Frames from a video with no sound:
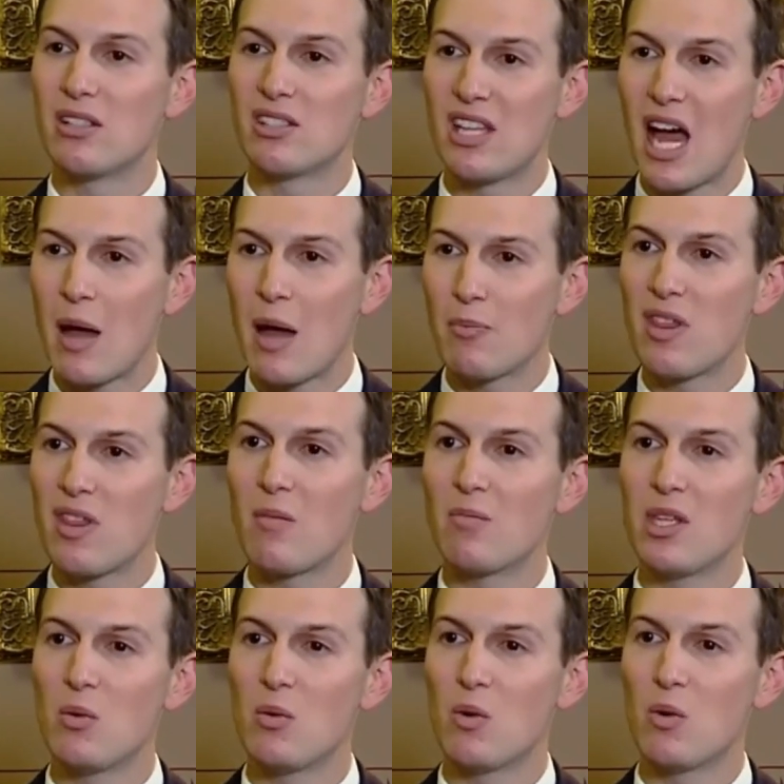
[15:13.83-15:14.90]
Stop with
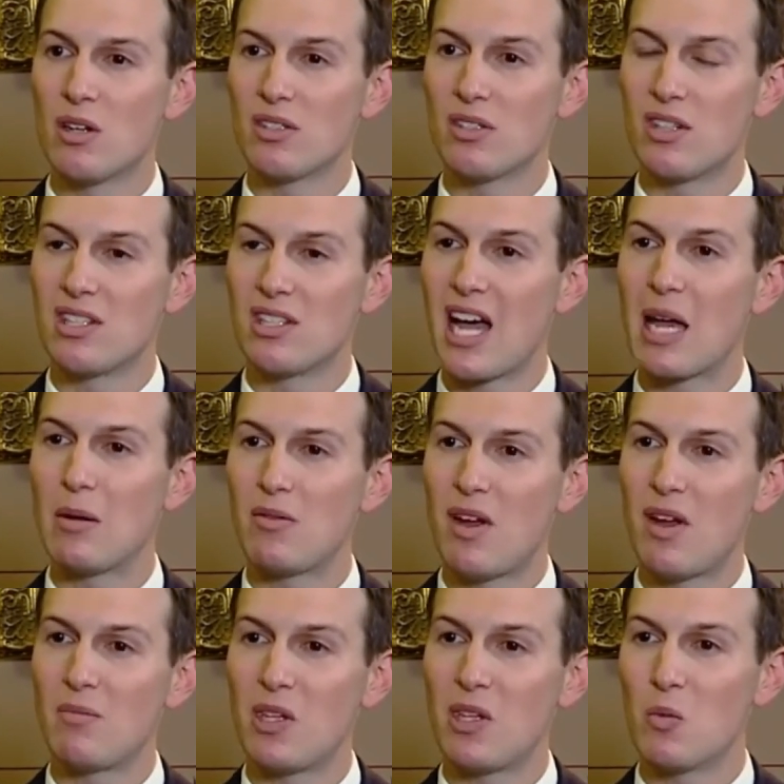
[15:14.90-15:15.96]
empty words. The time of
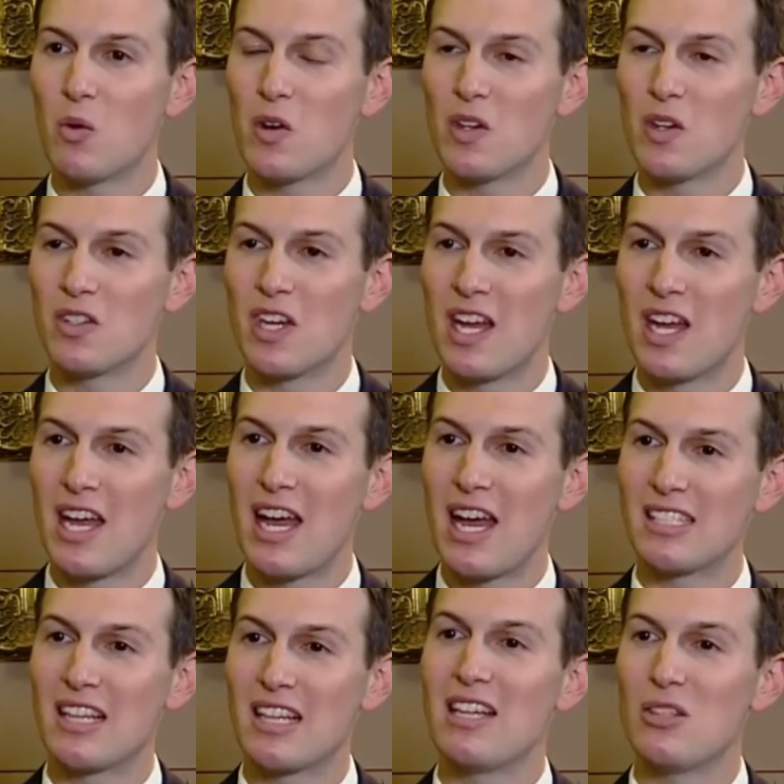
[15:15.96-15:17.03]
empty words
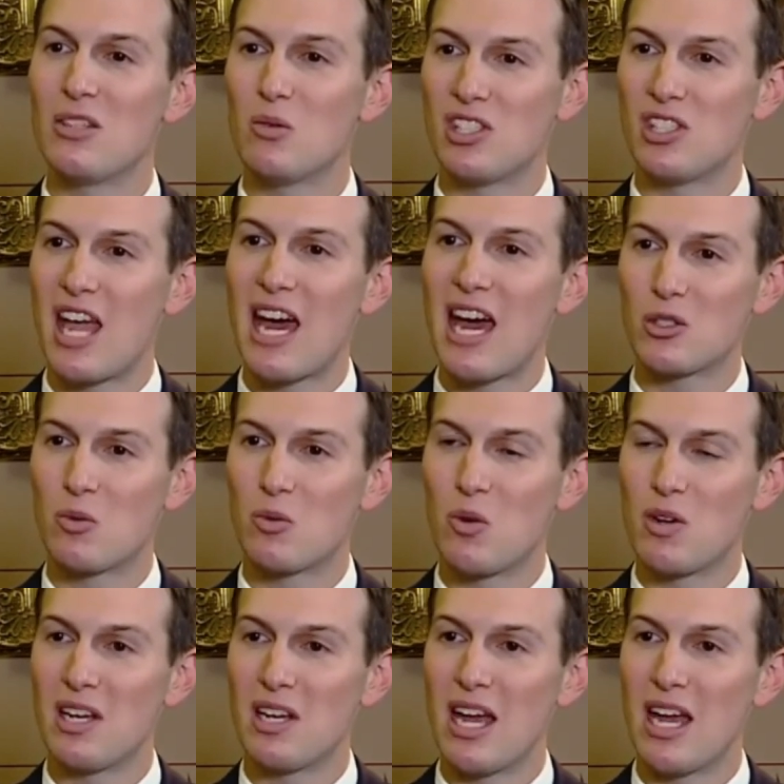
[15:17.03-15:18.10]
has led to a status quo
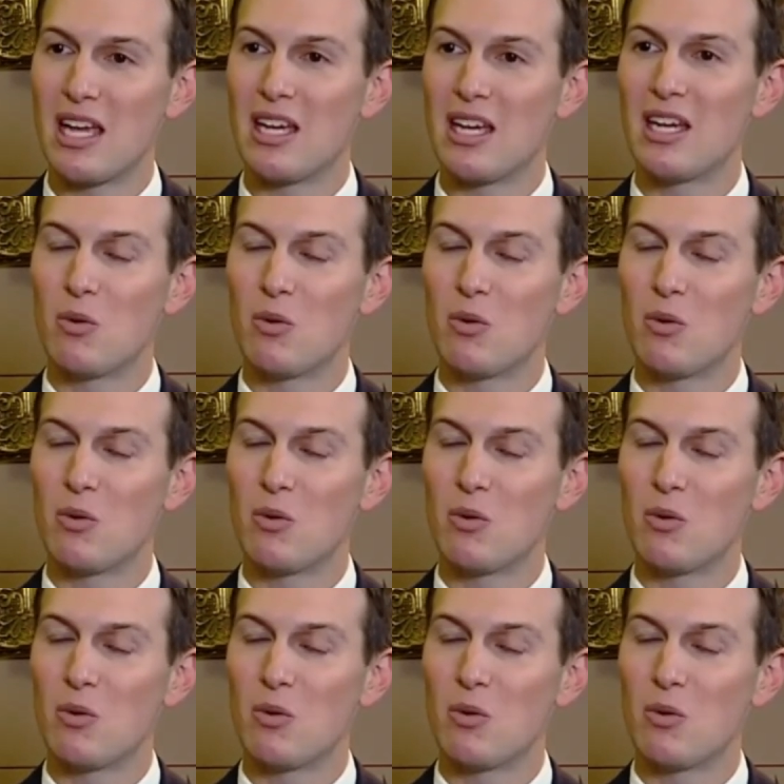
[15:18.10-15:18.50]
today,